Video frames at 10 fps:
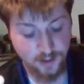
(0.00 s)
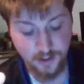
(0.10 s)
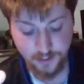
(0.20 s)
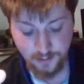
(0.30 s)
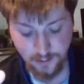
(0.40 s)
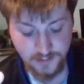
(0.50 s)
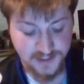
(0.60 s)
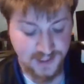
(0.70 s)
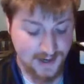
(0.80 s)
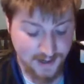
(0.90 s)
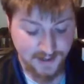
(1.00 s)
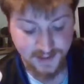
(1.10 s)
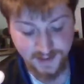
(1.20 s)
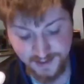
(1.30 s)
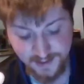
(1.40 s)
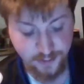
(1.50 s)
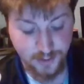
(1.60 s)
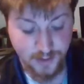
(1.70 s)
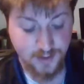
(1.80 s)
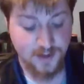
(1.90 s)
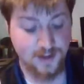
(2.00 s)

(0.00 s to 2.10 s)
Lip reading: Carnelossi 8,600.